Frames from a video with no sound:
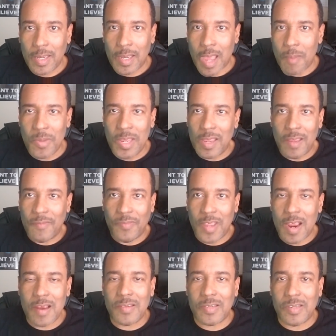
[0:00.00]
I mean, if
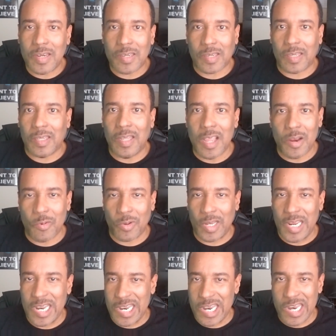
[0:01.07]
there's just
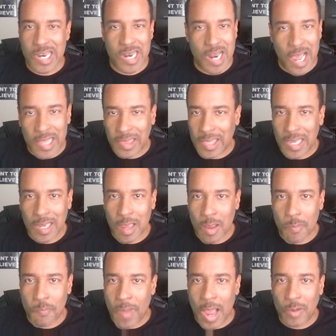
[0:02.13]
literally nothing
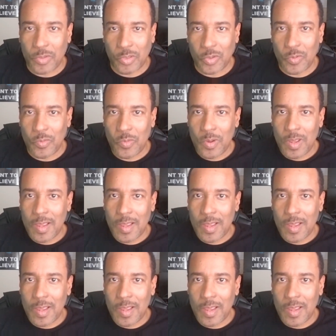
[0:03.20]
about you